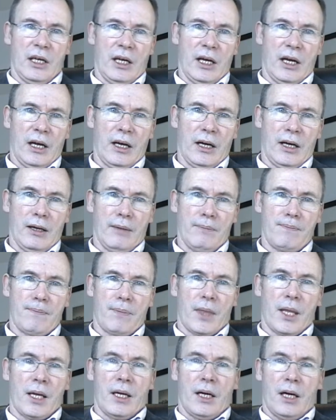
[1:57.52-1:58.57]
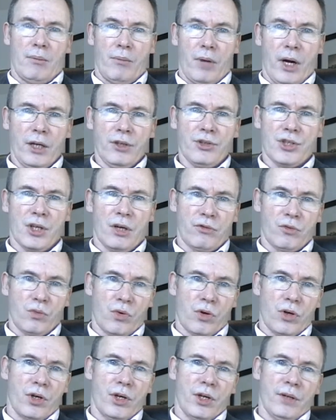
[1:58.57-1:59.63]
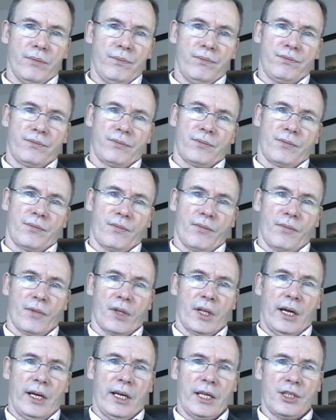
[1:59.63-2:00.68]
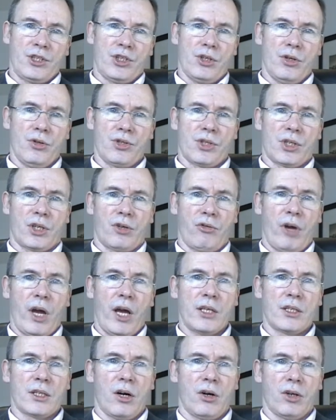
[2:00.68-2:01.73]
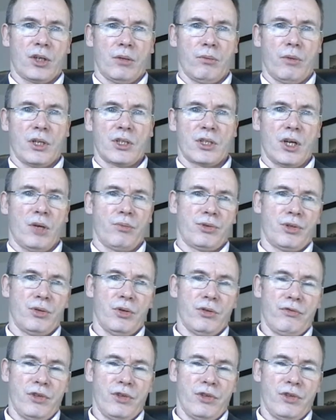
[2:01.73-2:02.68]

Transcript: Uh, a Microsoft Word now that's used to create documents up to a